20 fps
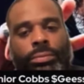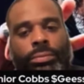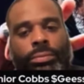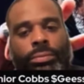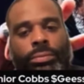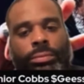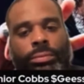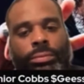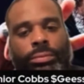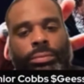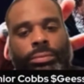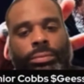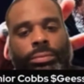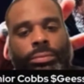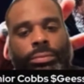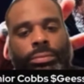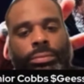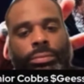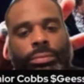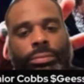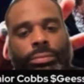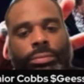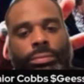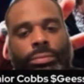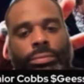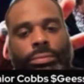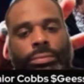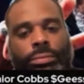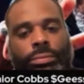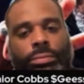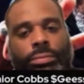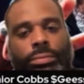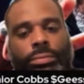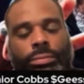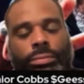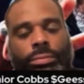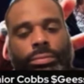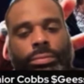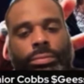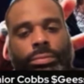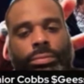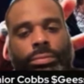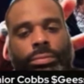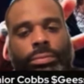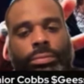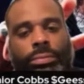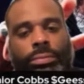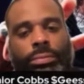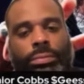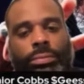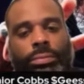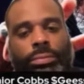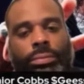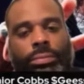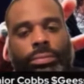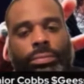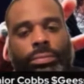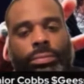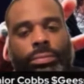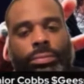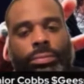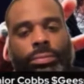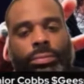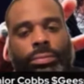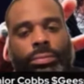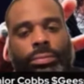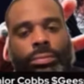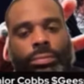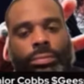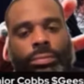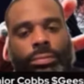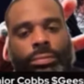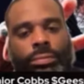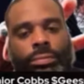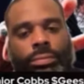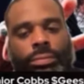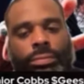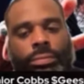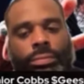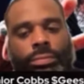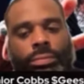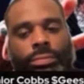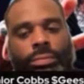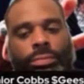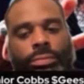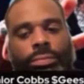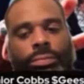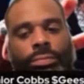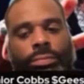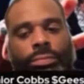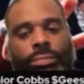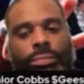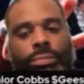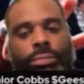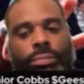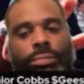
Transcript: No words are spoken by the person on screen.